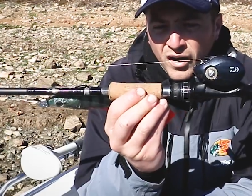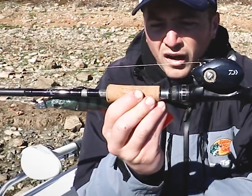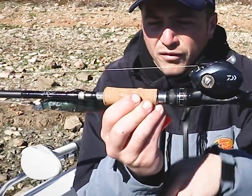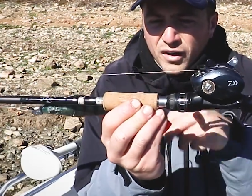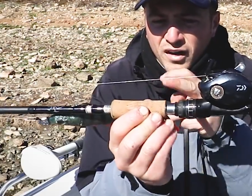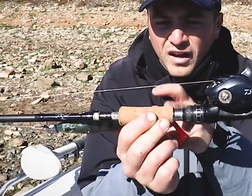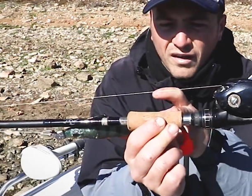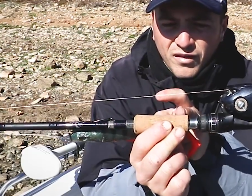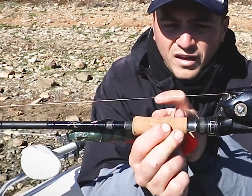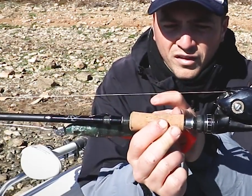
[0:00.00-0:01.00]
If you didn't
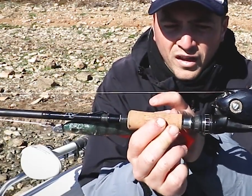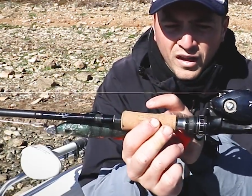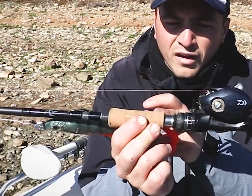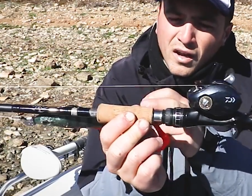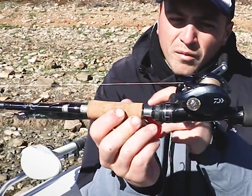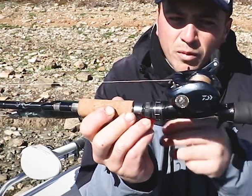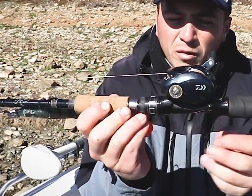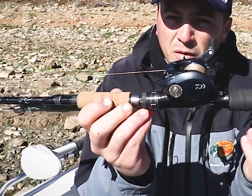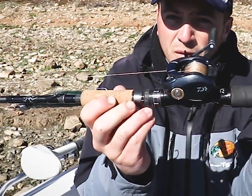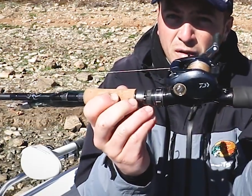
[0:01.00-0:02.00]
have that there, it'd
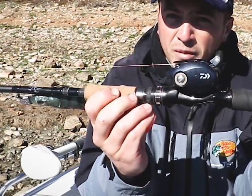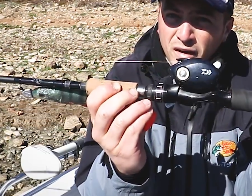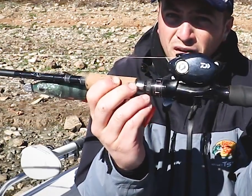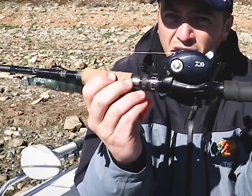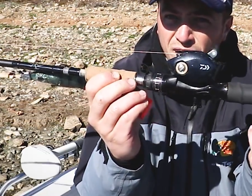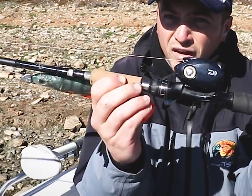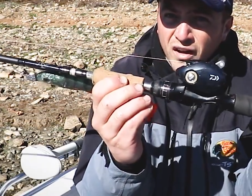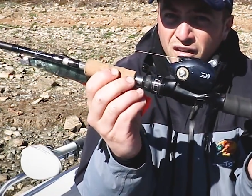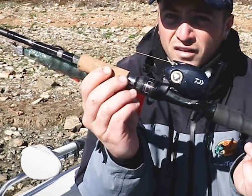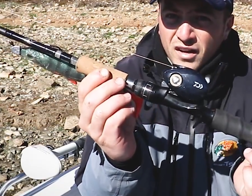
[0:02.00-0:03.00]
probably be a bit
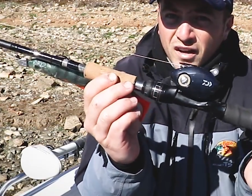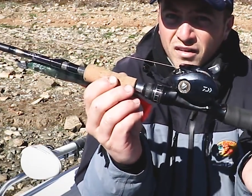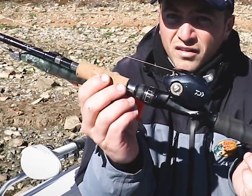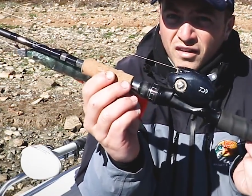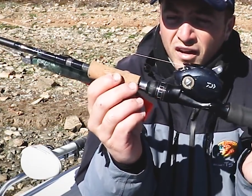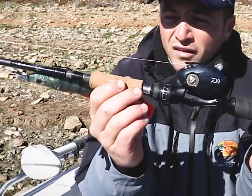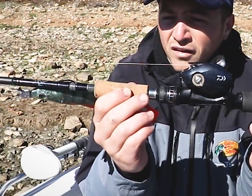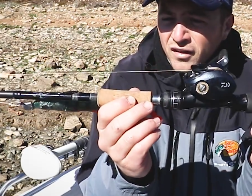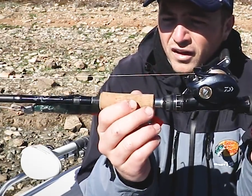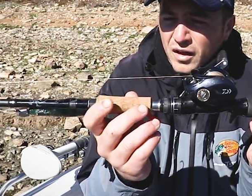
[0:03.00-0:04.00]
heavier down this end,
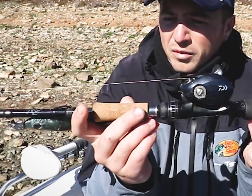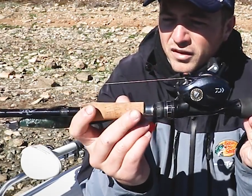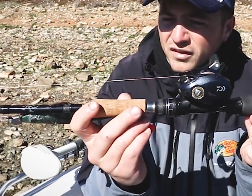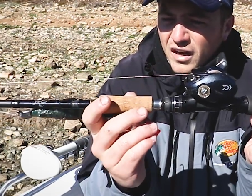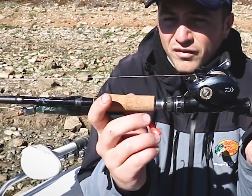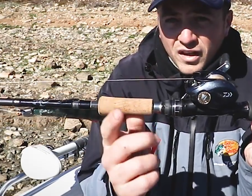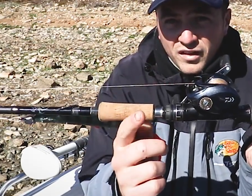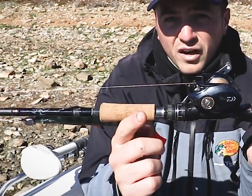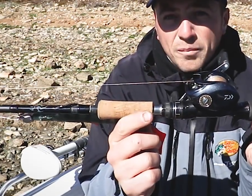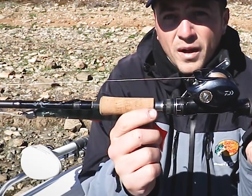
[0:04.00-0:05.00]
but just having that
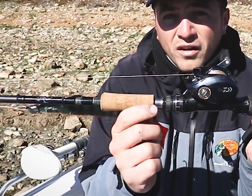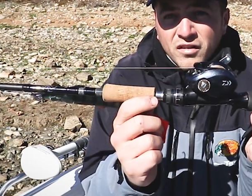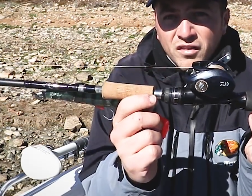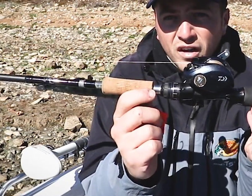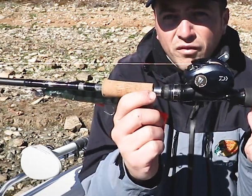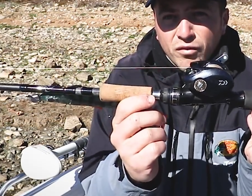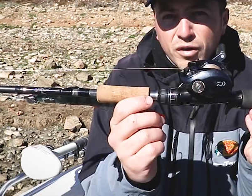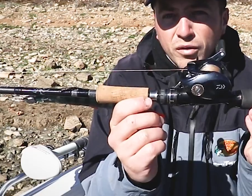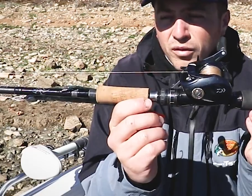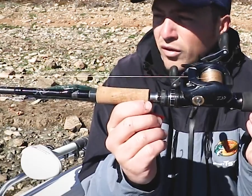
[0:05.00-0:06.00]
there, it balances out
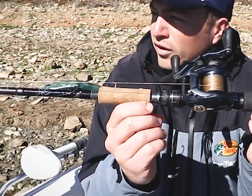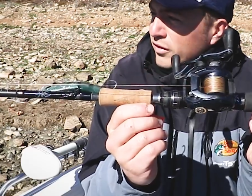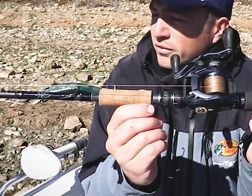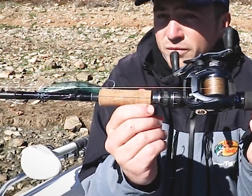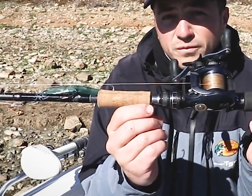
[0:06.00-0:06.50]
real nice.